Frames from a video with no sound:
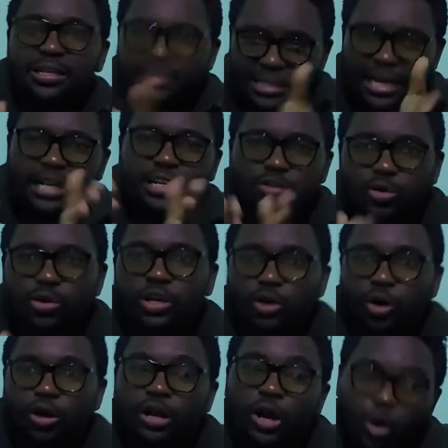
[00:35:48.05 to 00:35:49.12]
Exactly,
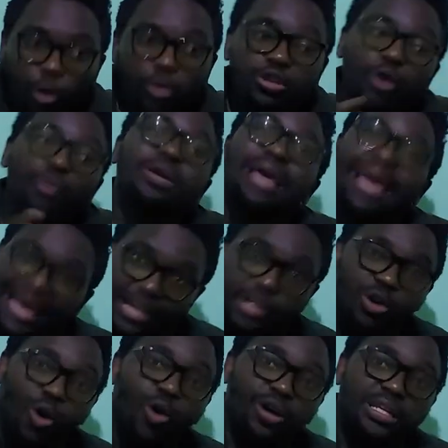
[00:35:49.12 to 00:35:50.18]
cooking oil. Although we
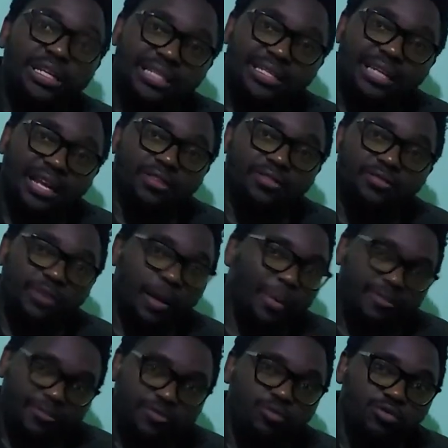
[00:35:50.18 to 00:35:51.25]
had oil itself,
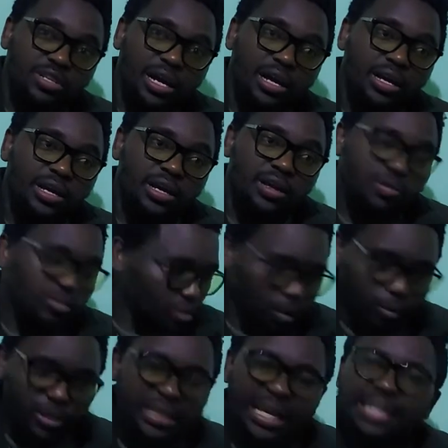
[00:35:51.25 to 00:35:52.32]
our food,
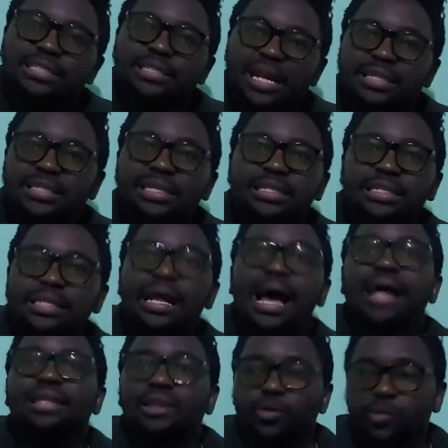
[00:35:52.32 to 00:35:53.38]
we extracted it in
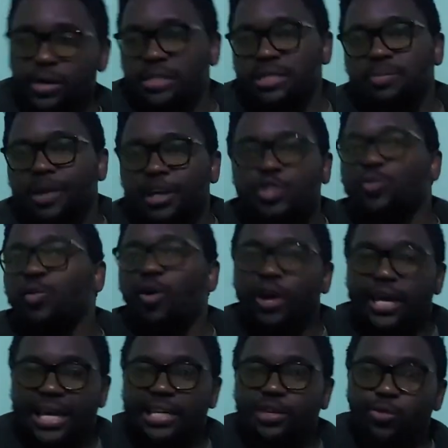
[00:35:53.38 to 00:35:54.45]
other ways, much more
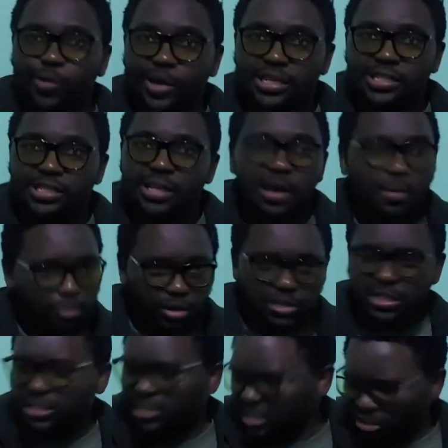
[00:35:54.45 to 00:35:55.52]
organic ways, because
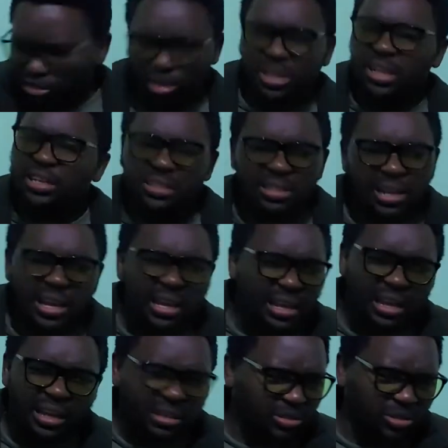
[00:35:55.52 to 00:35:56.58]
it's not a
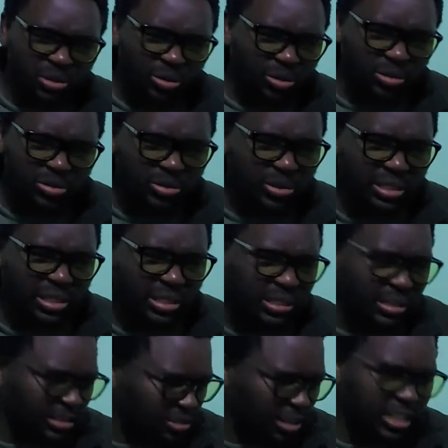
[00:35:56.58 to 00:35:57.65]
it's not
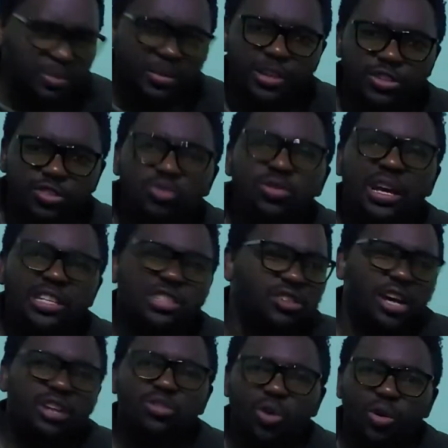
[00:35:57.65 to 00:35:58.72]
a trade mesh to
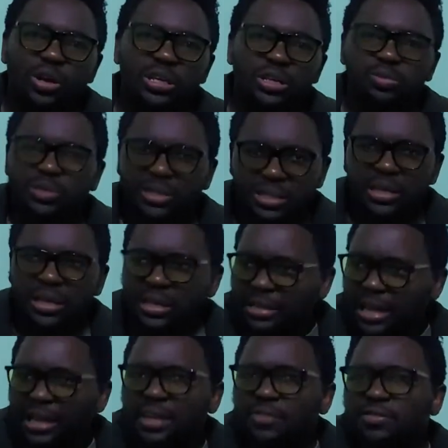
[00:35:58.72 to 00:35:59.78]
extract oil.
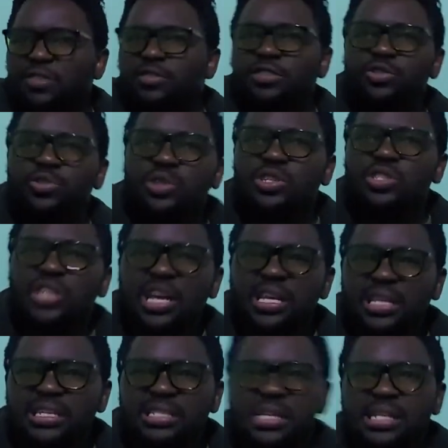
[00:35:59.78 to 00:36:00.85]
Even to this day,
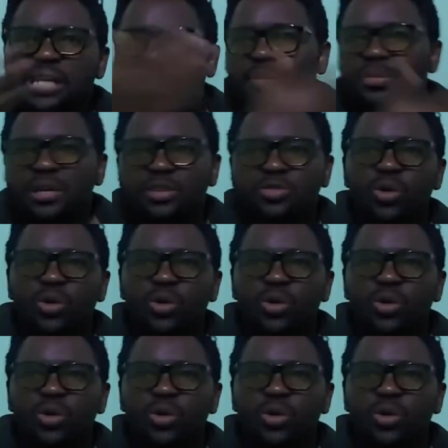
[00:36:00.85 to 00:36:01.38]
they still come here